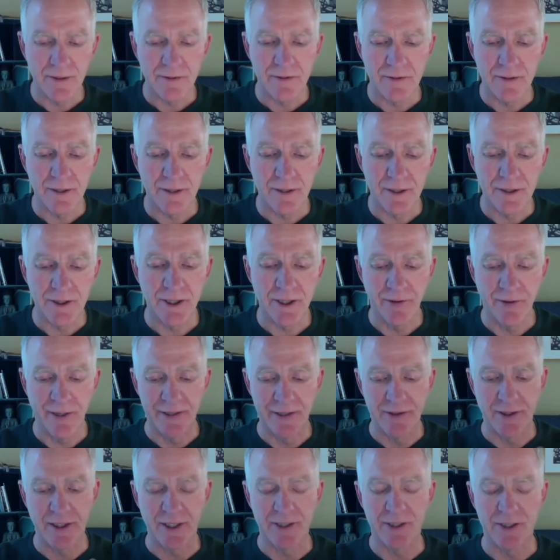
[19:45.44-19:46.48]
it's
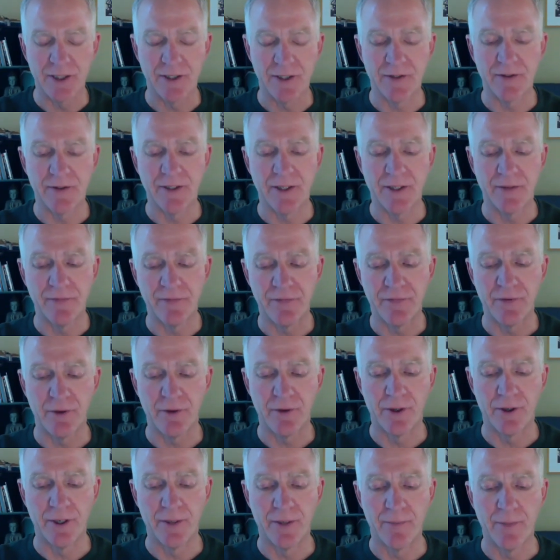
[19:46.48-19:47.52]
interesting because
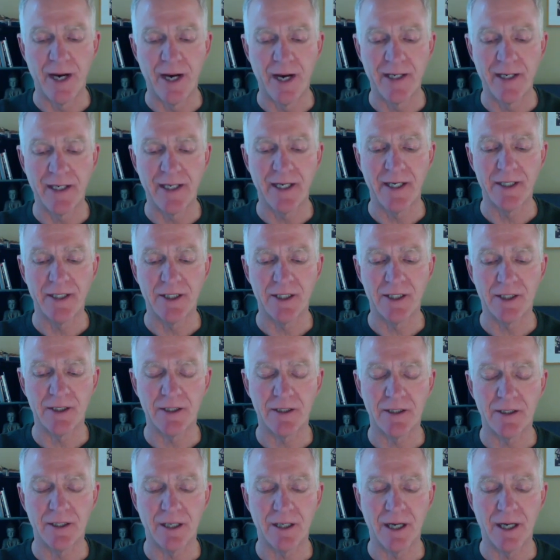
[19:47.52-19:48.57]
in my case,
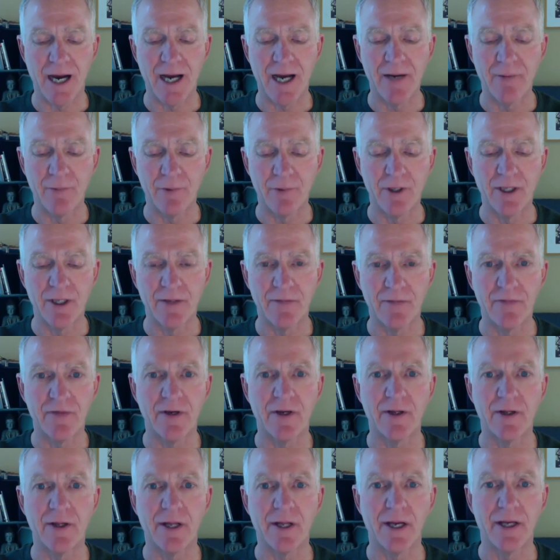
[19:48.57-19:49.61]
I really
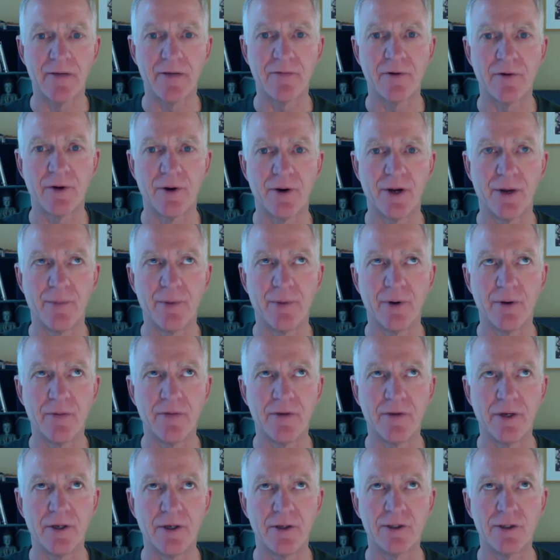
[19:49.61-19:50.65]
felt like for a number of
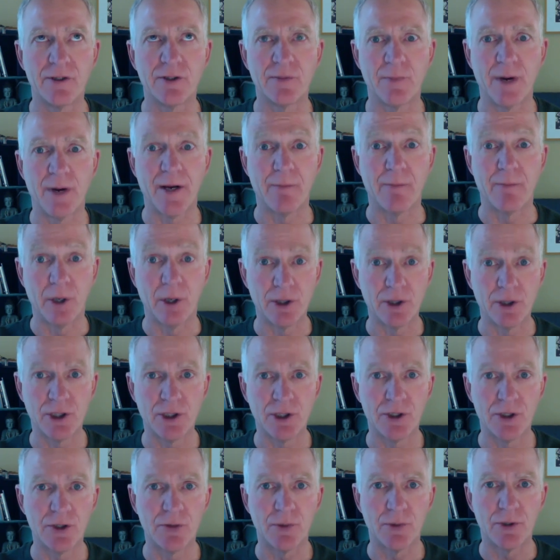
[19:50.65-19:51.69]
years my
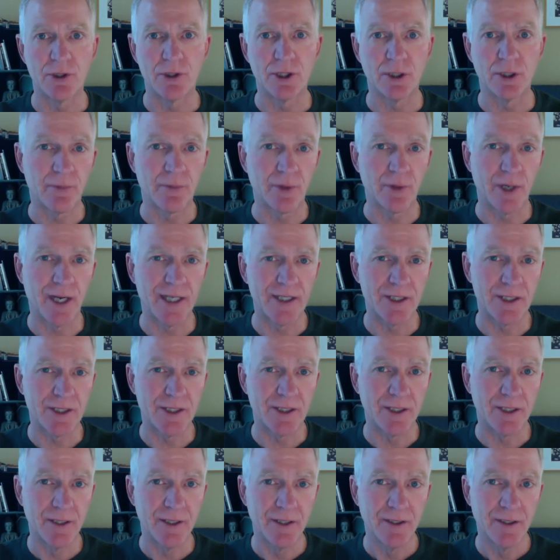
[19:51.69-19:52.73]
emotions were
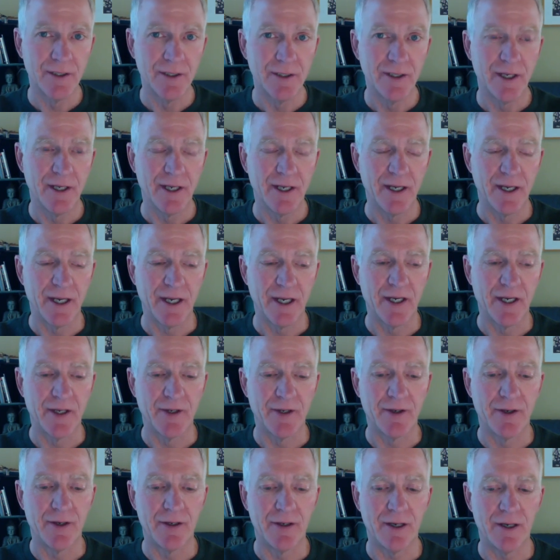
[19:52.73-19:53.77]
suppressed,
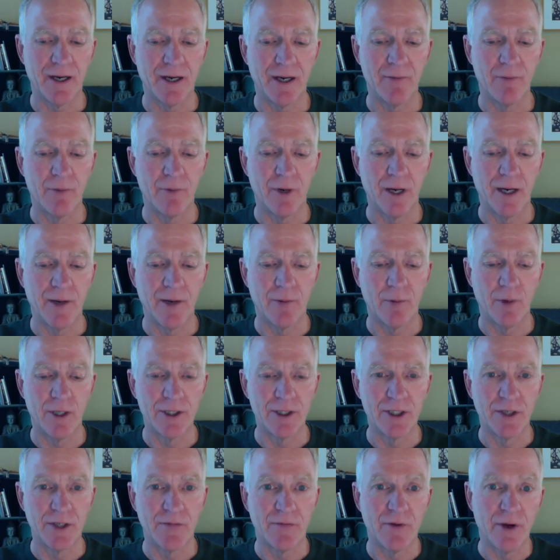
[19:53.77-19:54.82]
and I
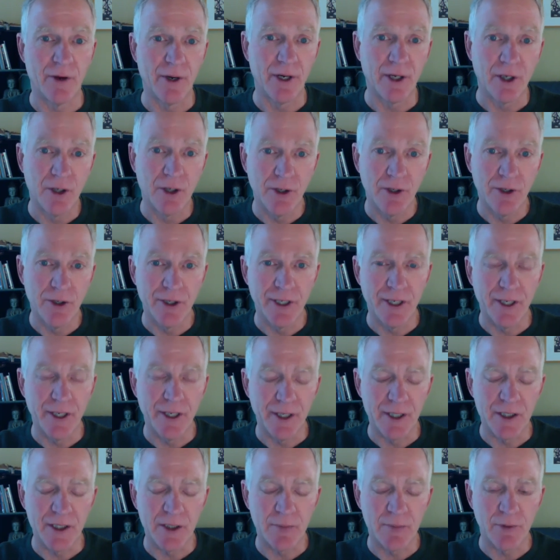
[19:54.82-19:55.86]
wasn't very good at
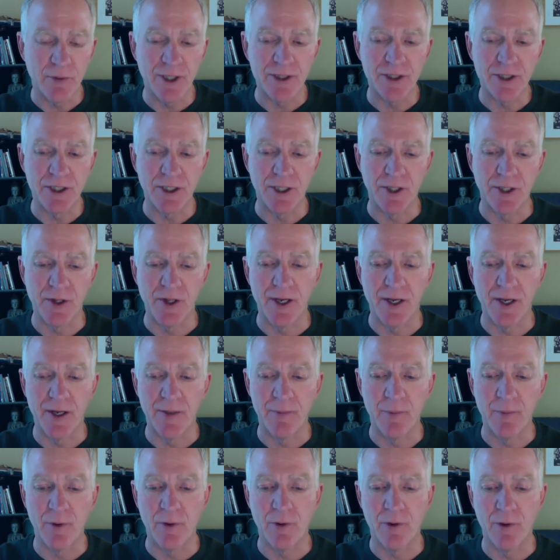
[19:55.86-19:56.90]
expressing
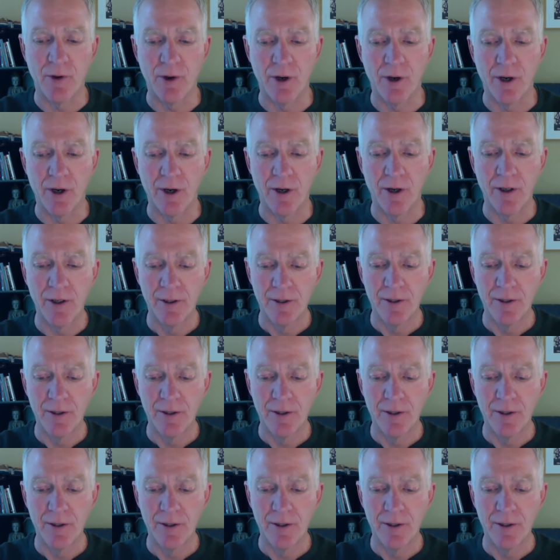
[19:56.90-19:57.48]
them or